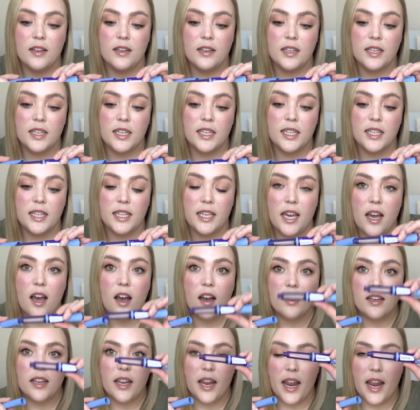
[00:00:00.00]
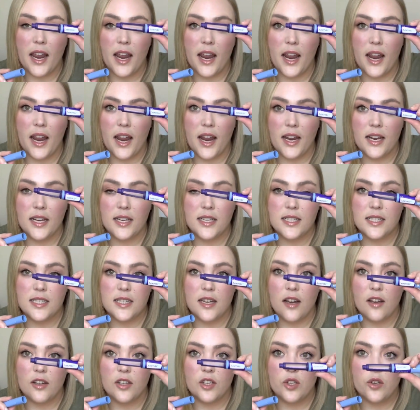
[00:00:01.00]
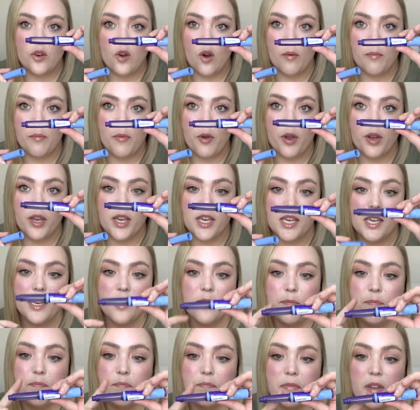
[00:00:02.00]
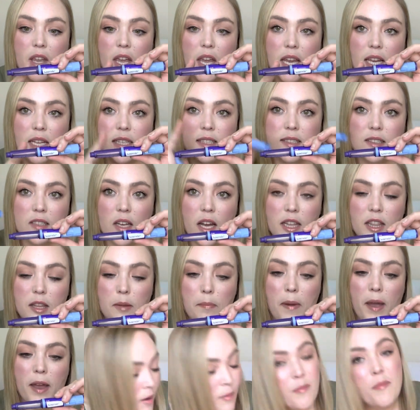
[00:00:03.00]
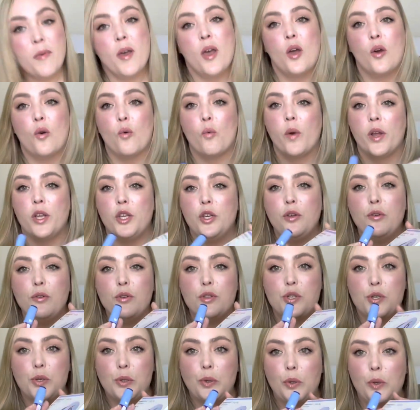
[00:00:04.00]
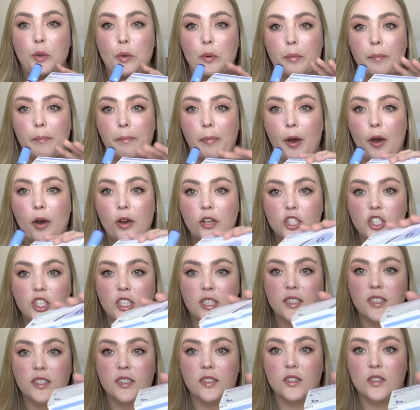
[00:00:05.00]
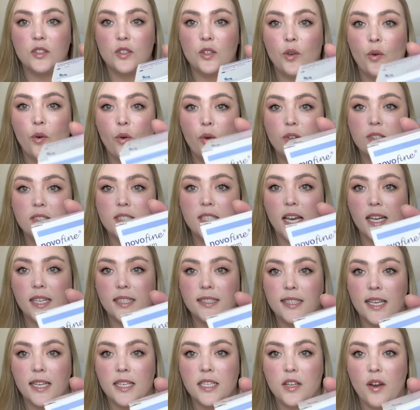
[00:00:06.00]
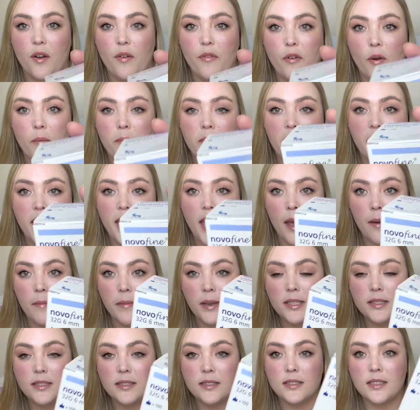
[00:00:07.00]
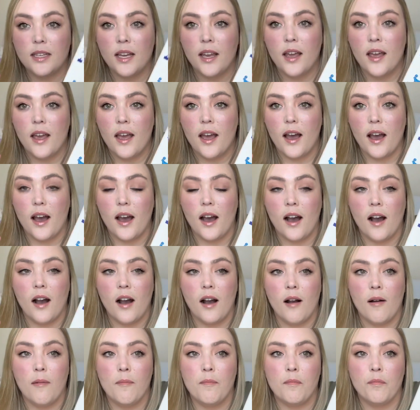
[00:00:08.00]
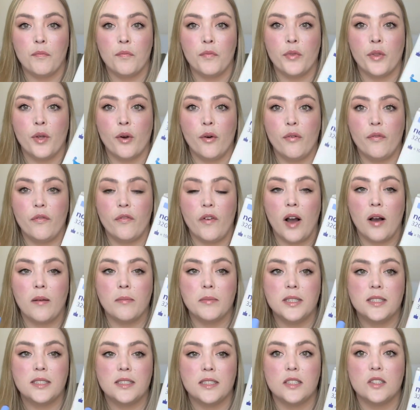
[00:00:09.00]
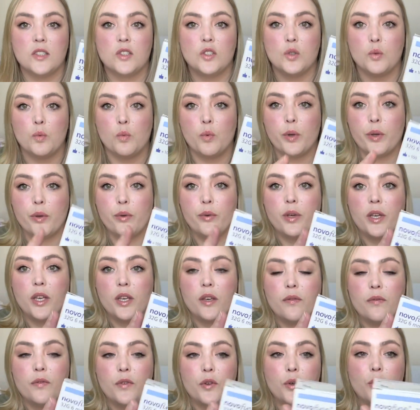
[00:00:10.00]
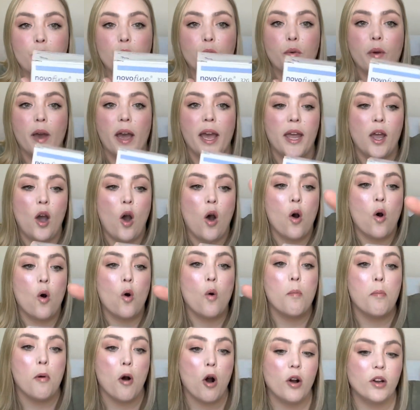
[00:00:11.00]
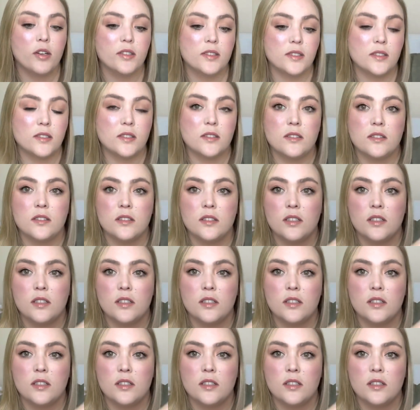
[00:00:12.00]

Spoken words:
clear and not murky inside the pen. When you do purchase your Saxenda from the chemist, the pharmacist will give you a whole box